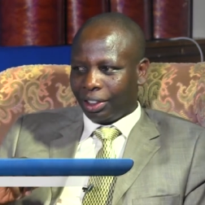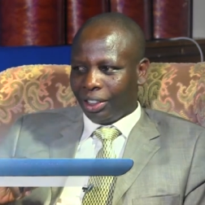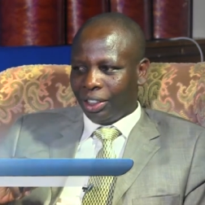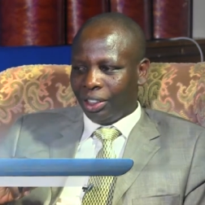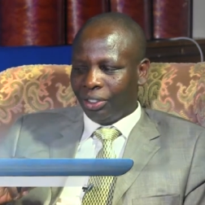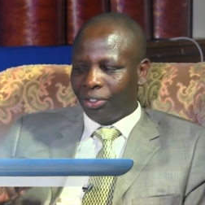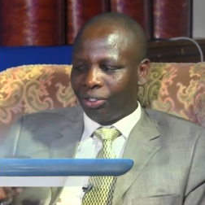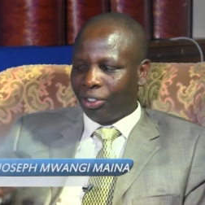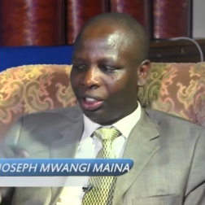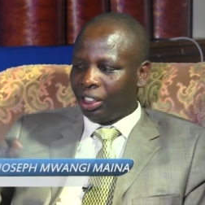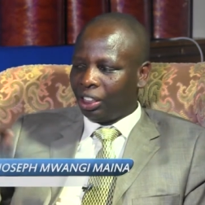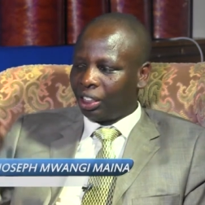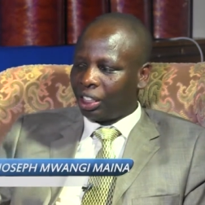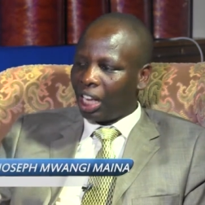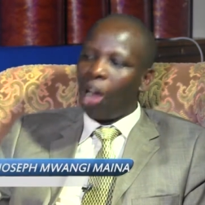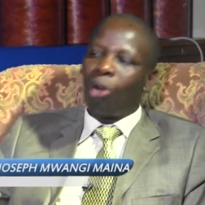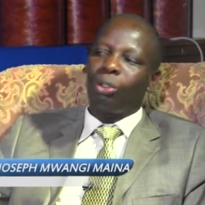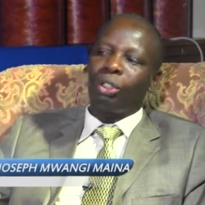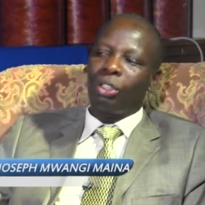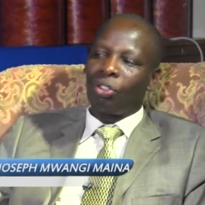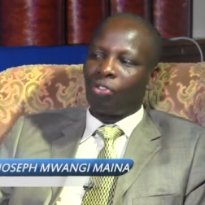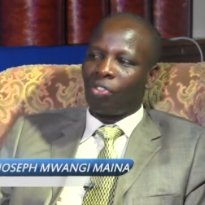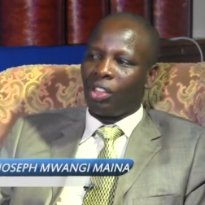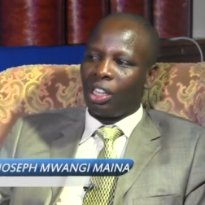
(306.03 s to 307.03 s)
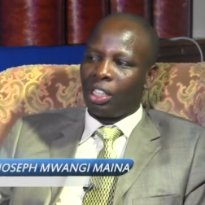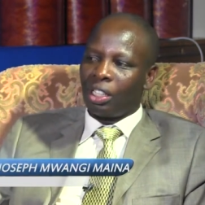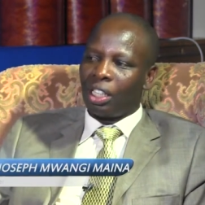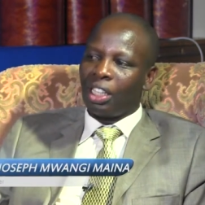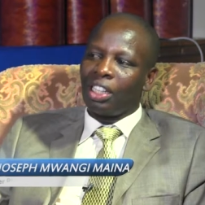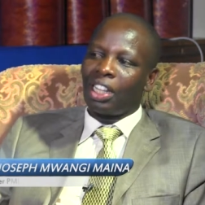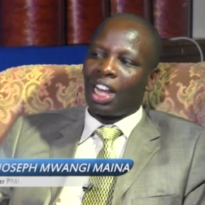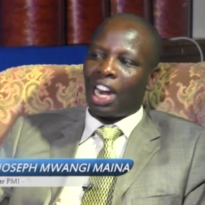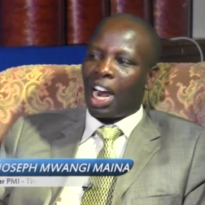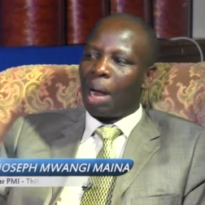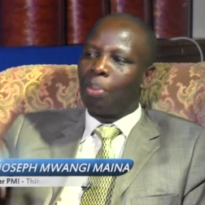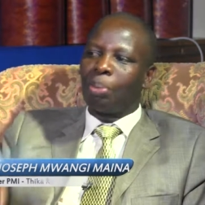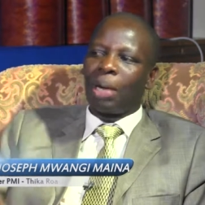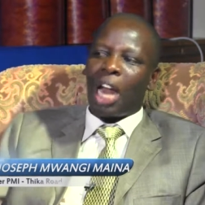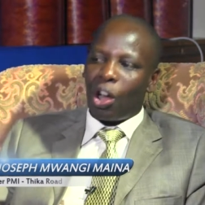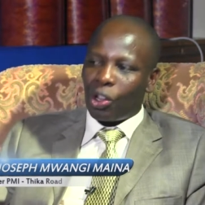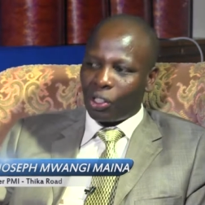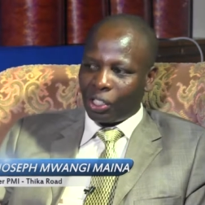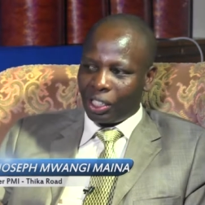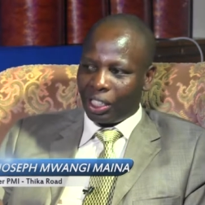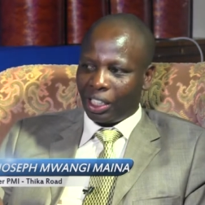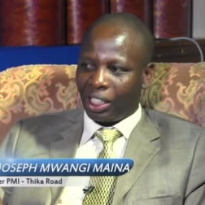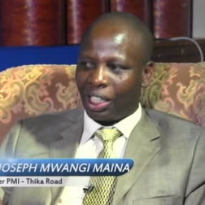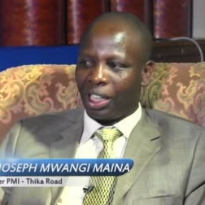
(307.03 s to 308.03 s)
if it's out of this thing that I'm now
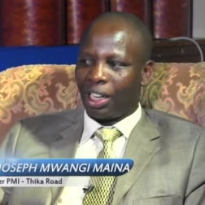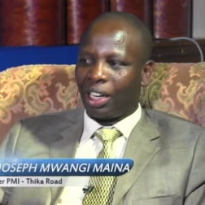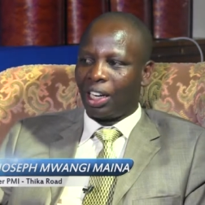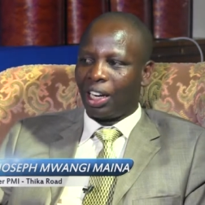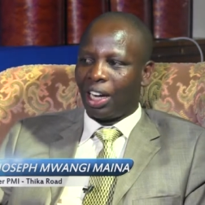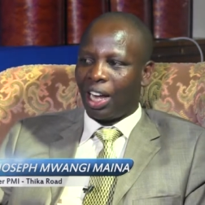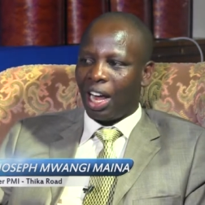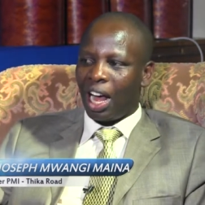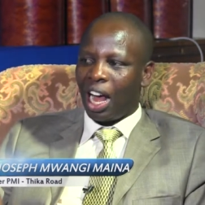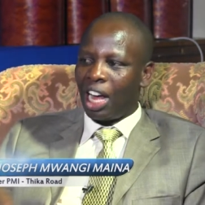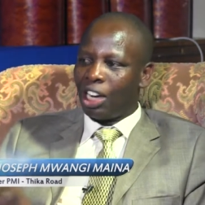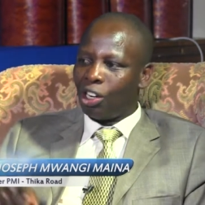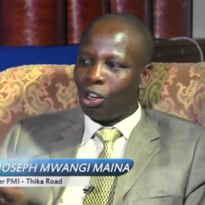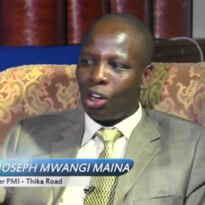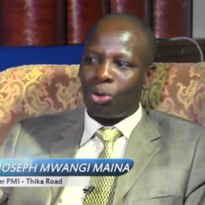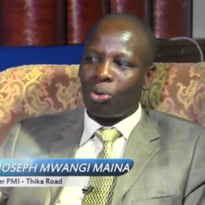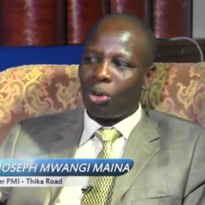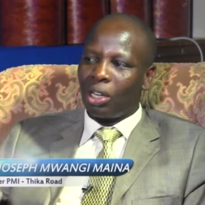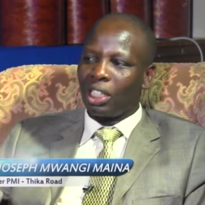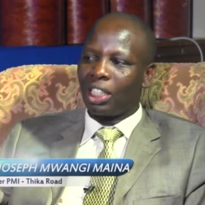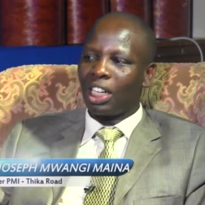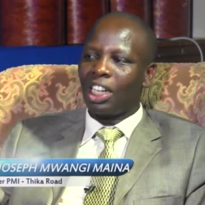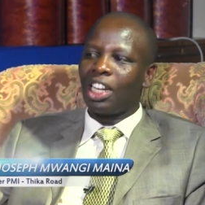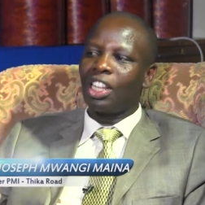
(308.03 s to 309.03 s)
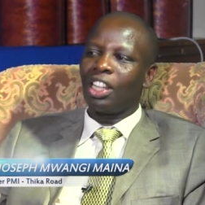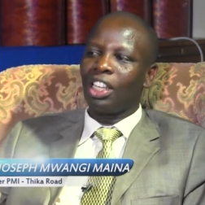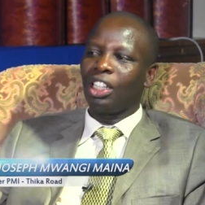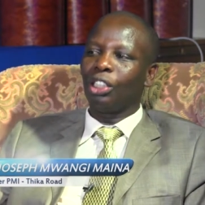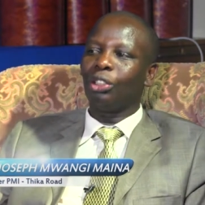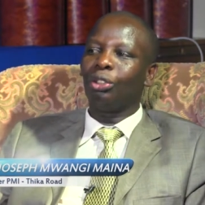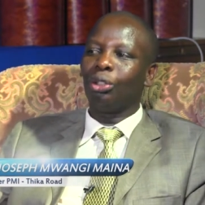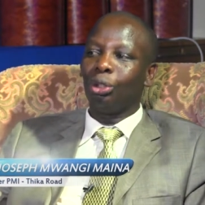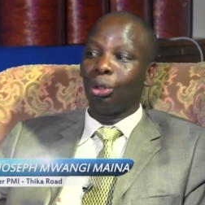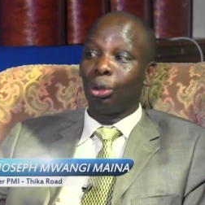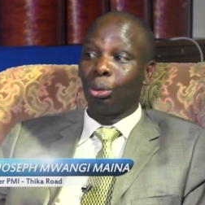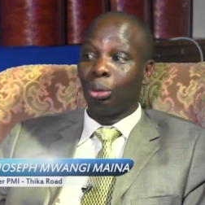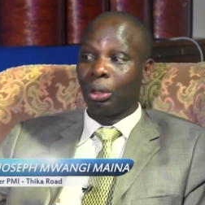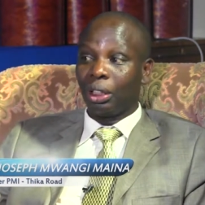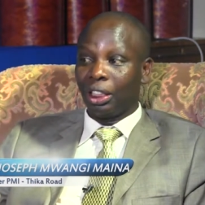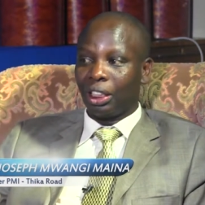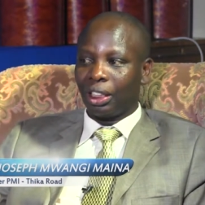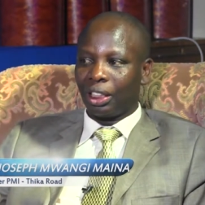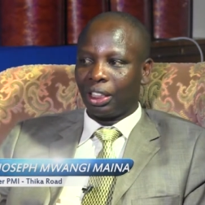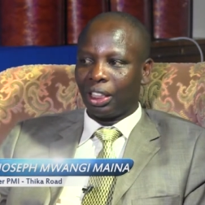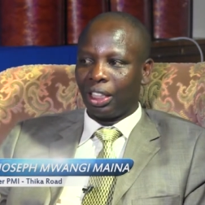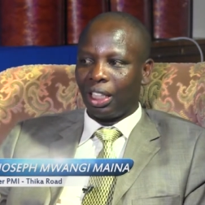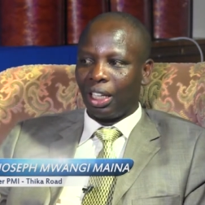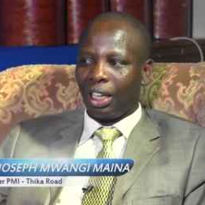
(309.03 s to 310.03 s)
sick, I don't want anything to do with
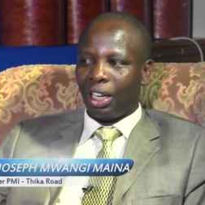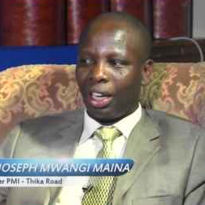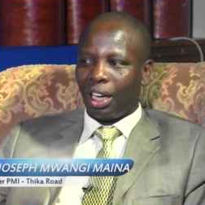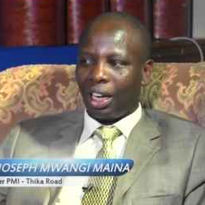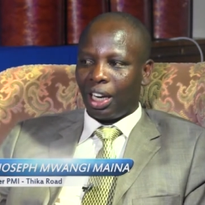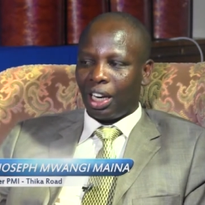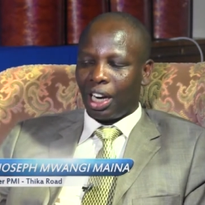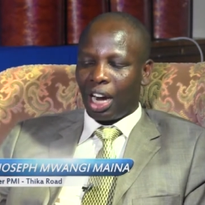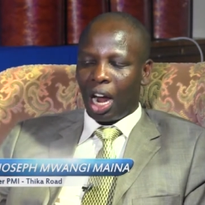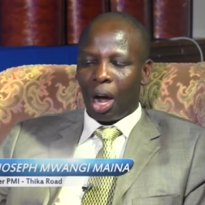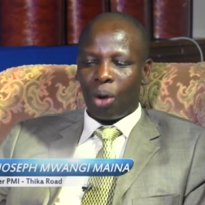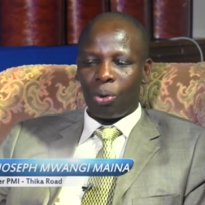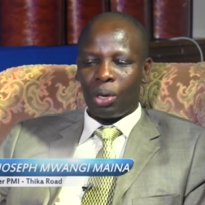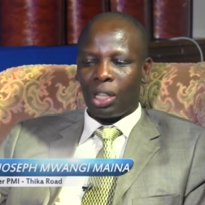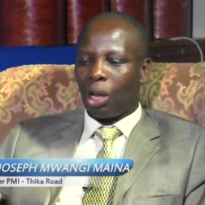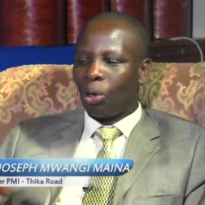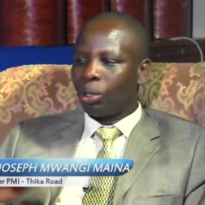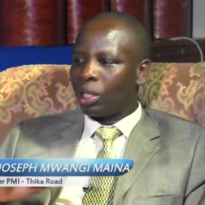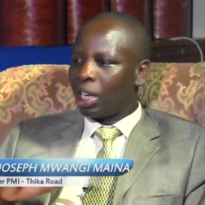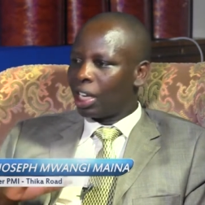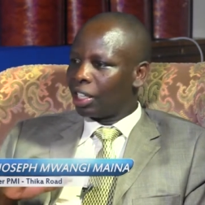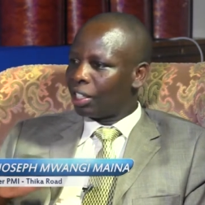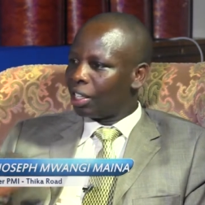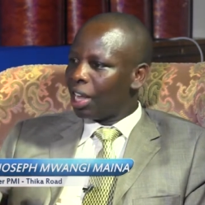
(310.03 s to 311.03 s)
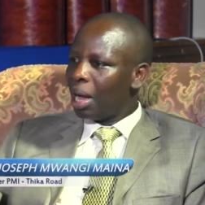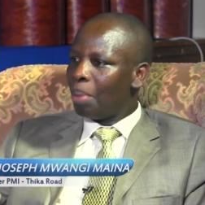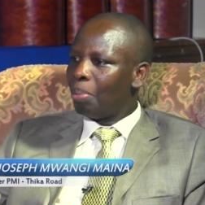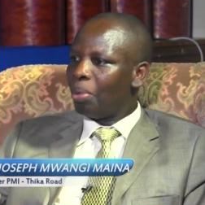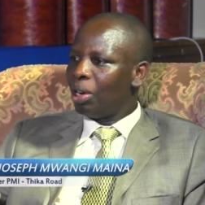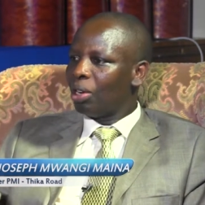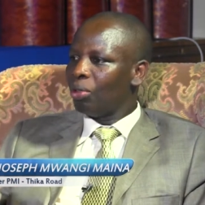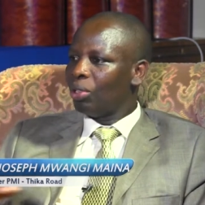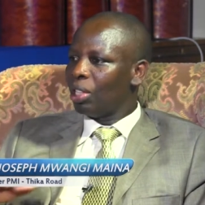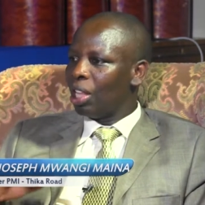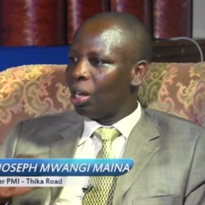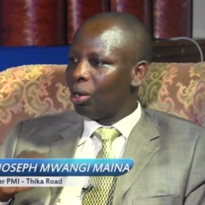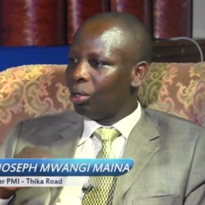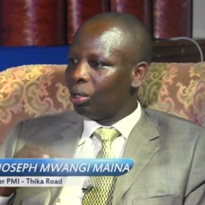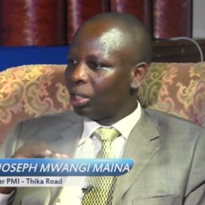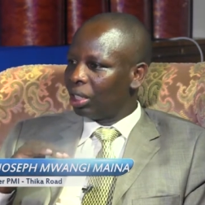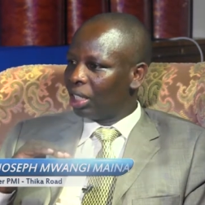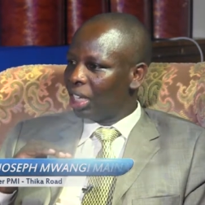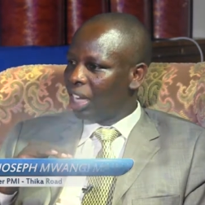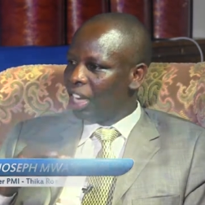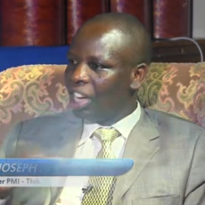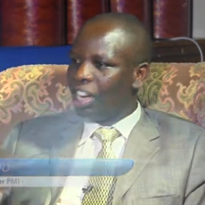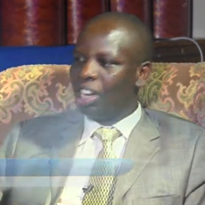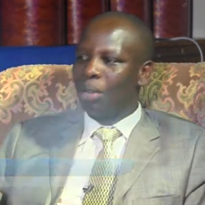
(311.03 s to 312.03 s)
it. Now, without a sermon,
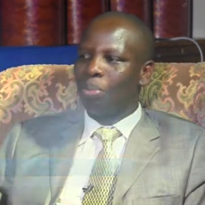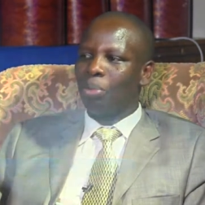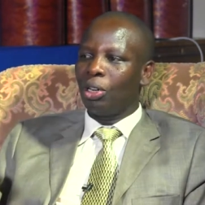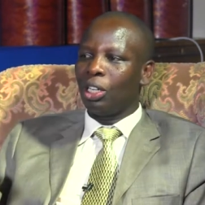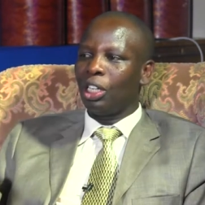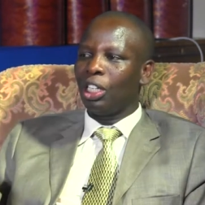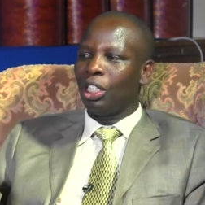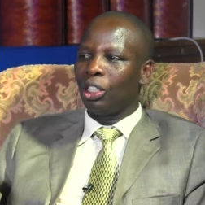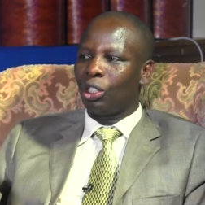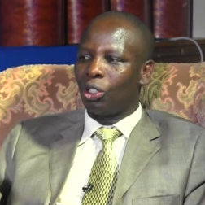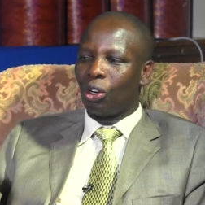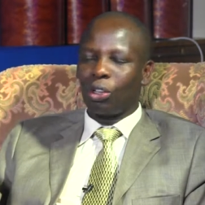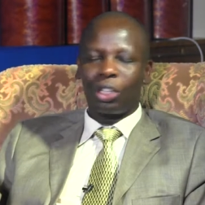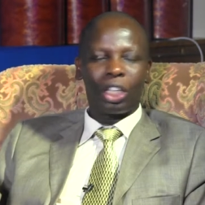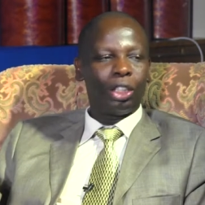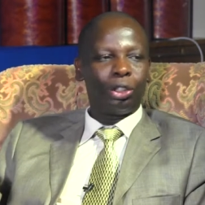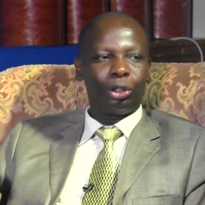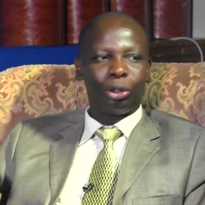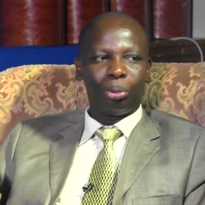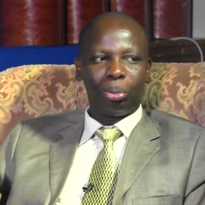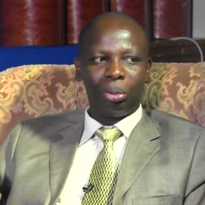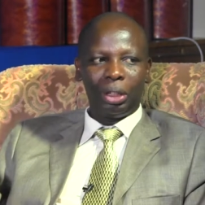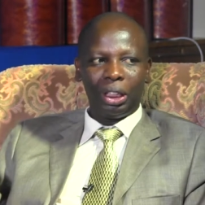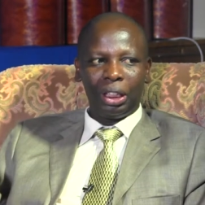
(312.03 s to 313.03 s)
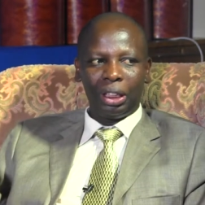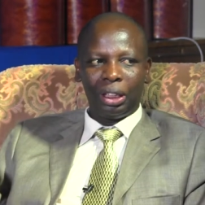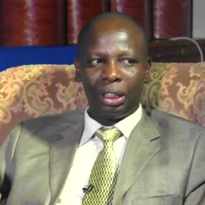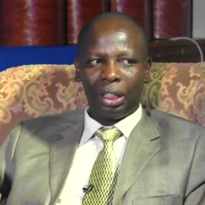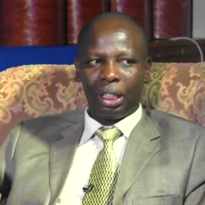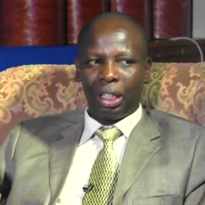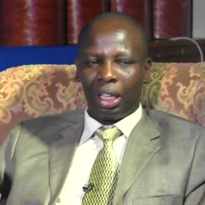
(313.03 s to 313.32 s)
without anybody talking to me,